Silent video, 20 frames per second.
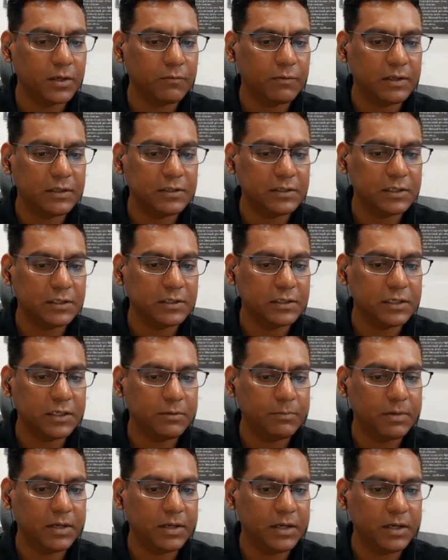160
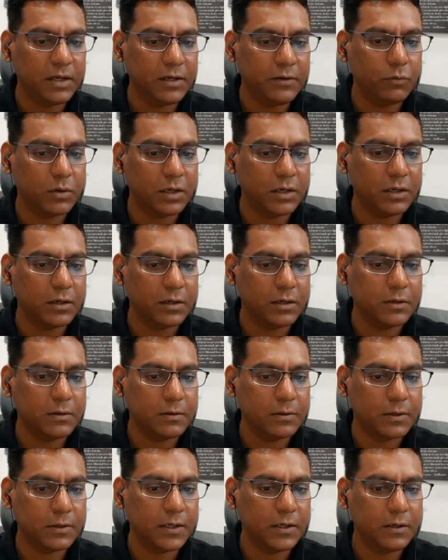by 400,
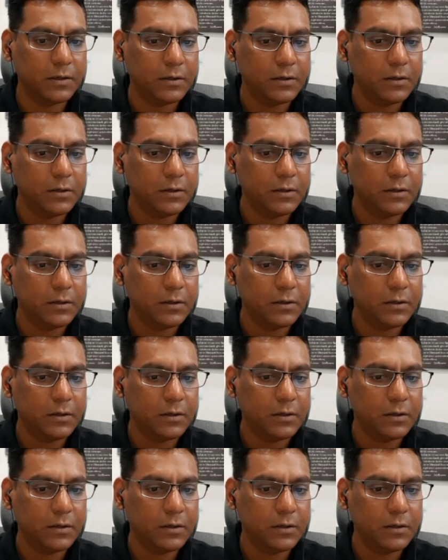right?